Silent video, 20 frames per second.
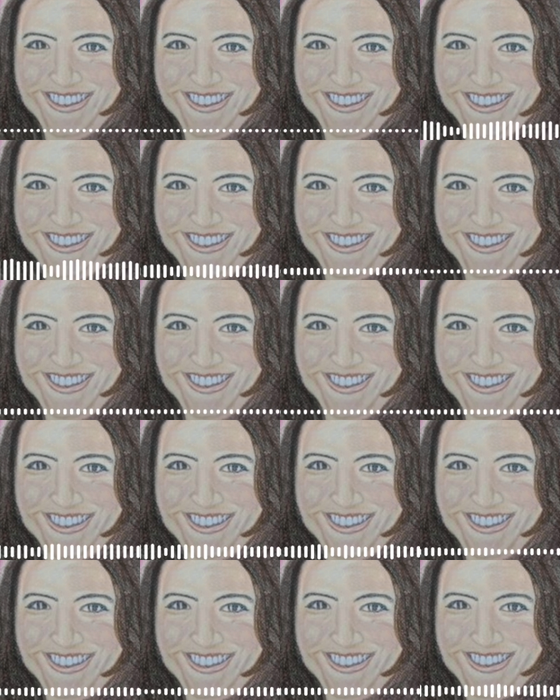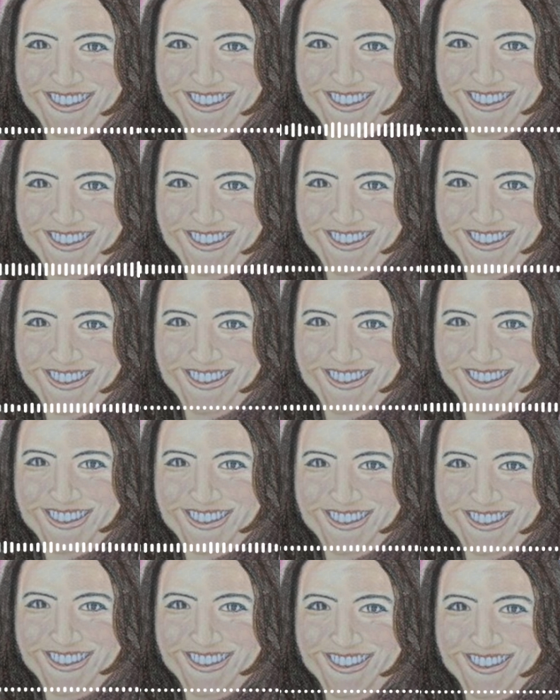It's the courage to
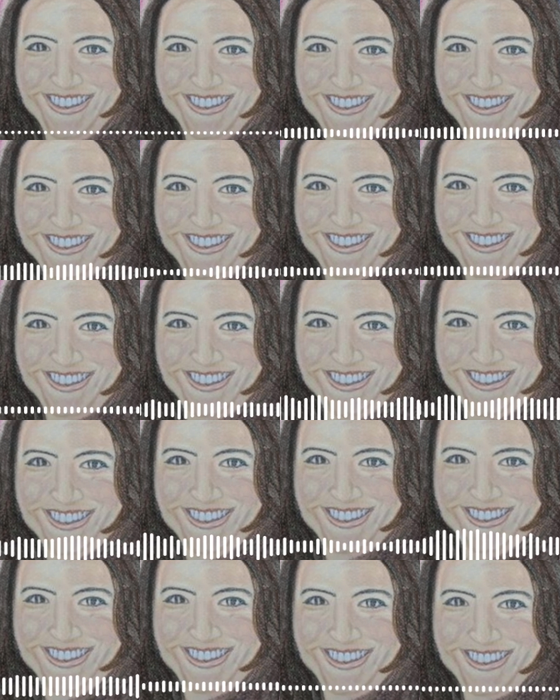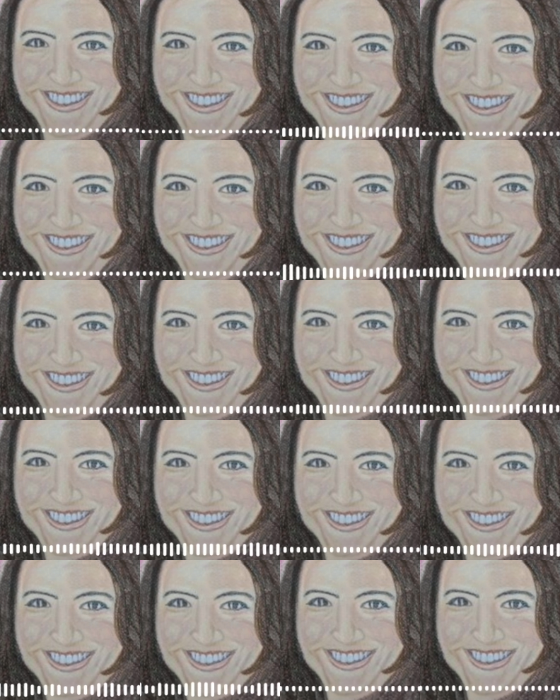continue, to evolve, to keep
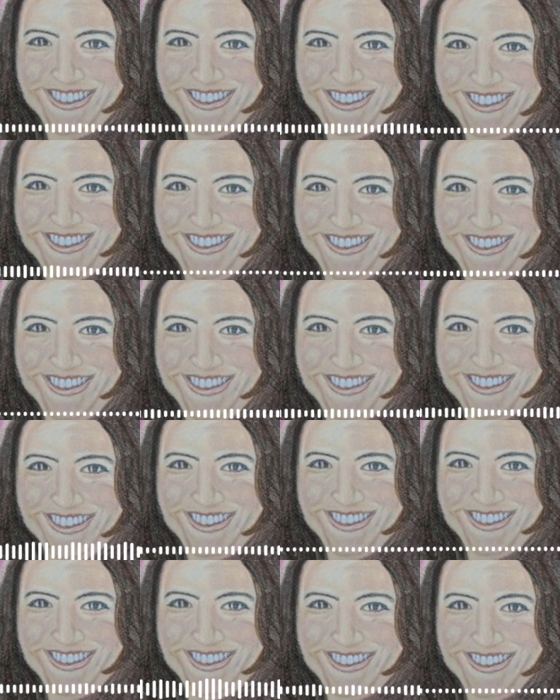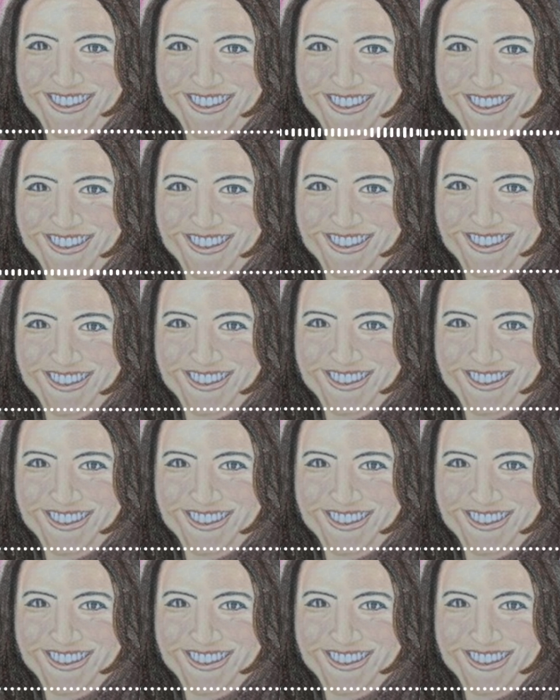seeking is what truly counts.